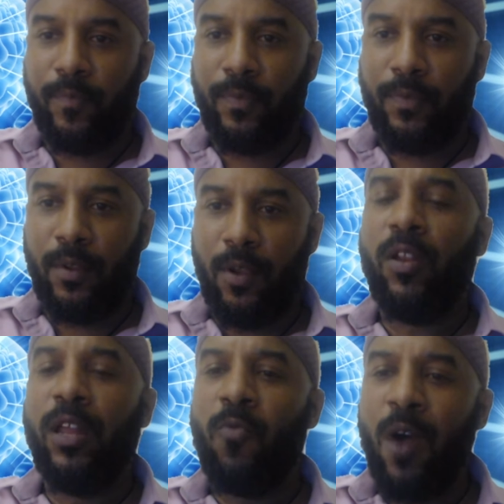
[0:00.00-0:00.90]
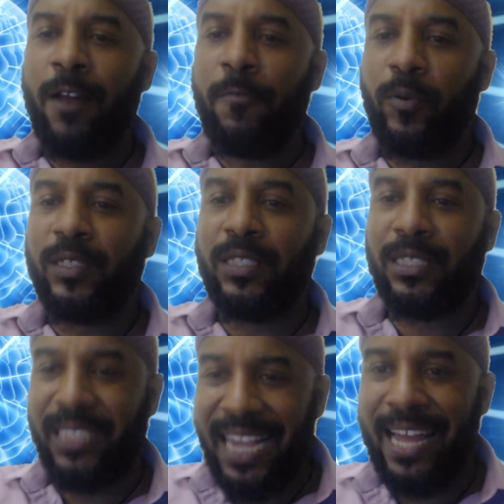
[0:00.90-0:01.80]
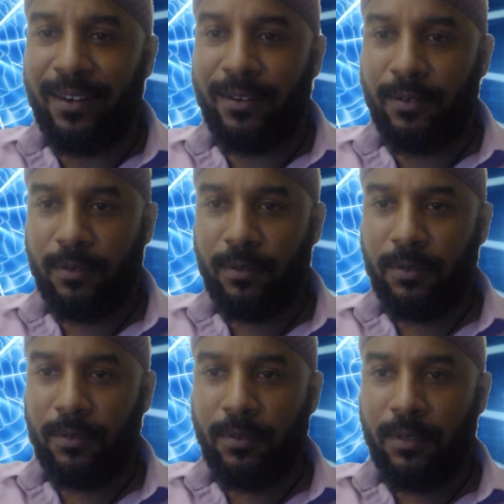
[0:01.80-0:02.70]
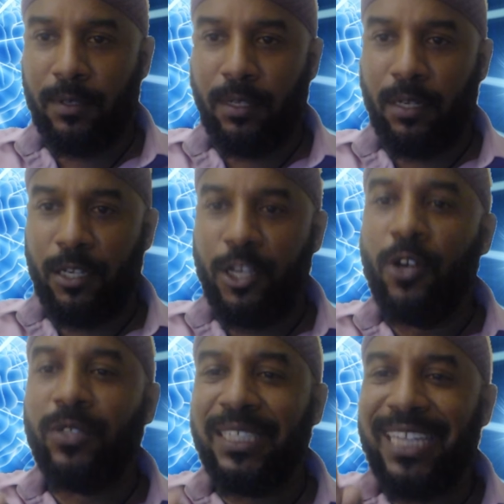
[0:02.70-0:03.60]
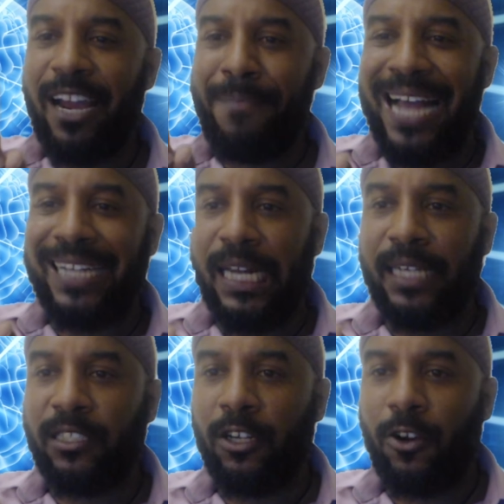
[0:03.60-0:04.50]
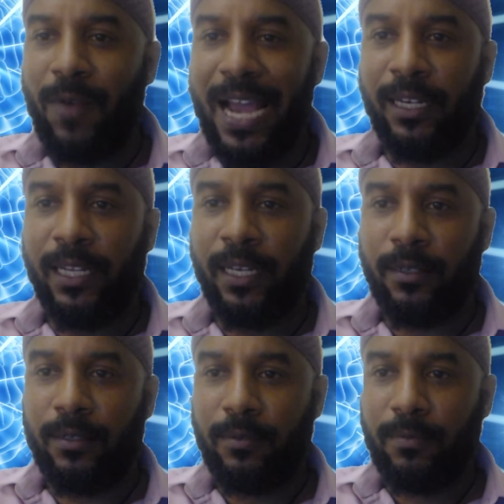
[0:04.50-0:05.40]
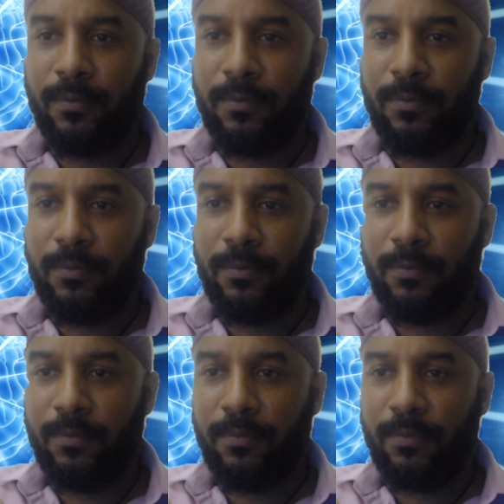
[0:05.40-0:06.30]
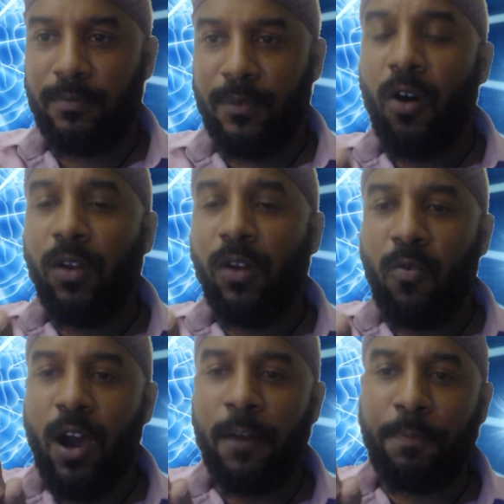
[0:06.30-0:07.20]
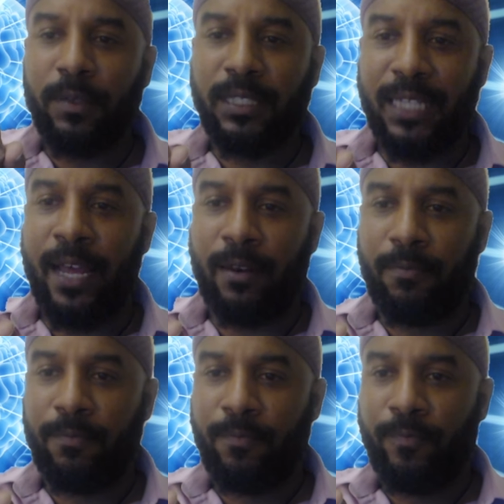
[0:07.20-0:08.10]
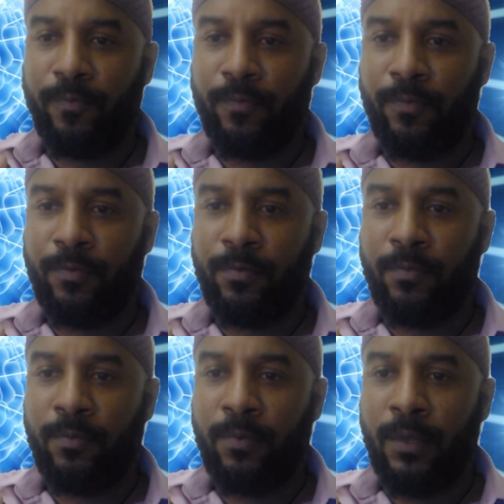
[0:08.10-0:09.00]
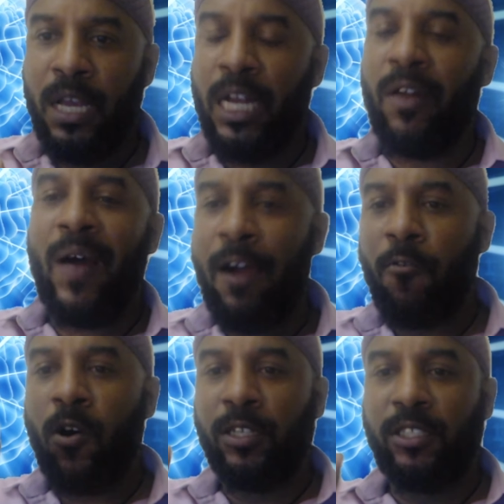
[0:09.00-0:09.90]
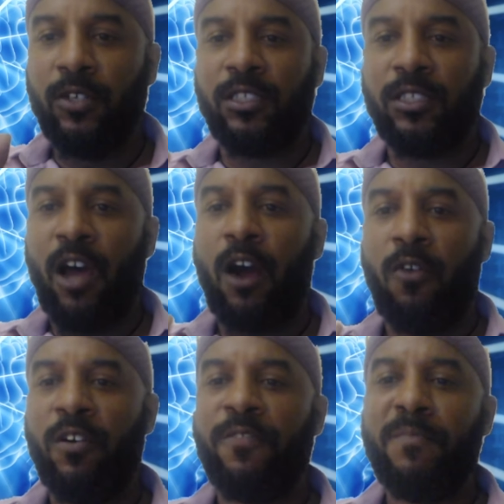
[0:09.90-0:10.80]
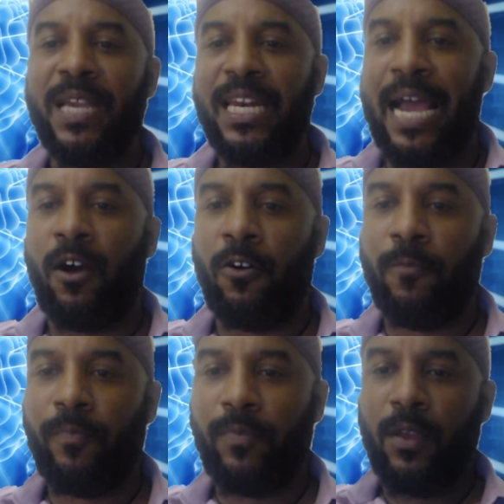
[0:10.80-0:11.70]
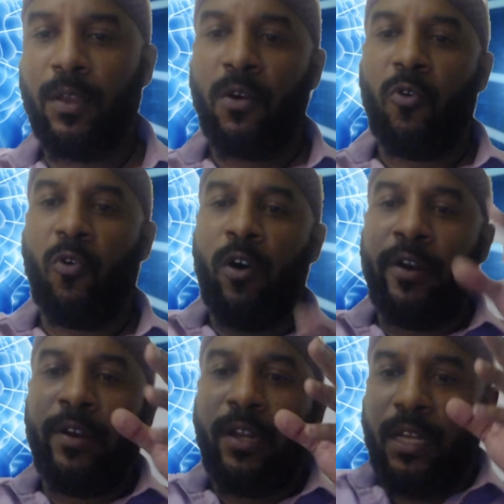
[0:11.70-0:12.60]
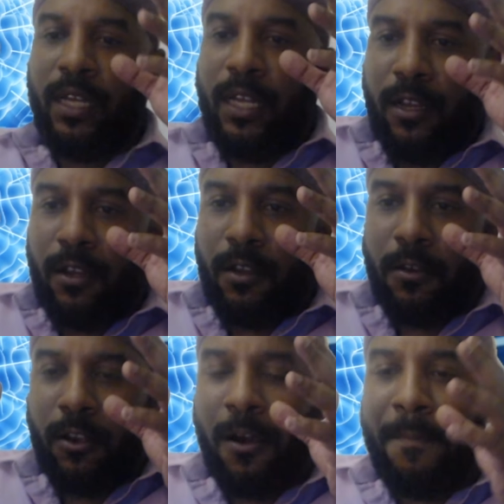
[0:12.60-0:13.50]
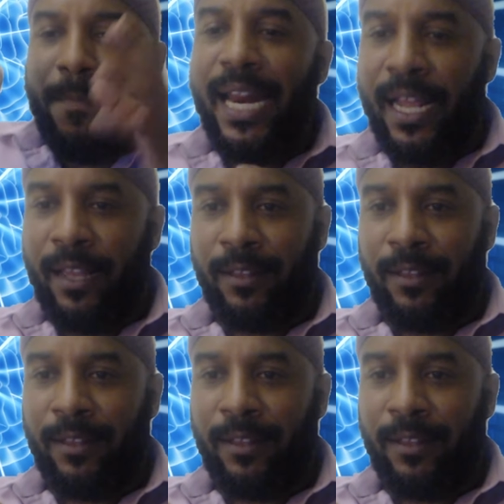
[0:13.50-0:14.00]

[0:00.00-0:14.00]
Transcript: Only 1% uses their imagination correctly. Only 1%. Now, I want you to start with me now on committing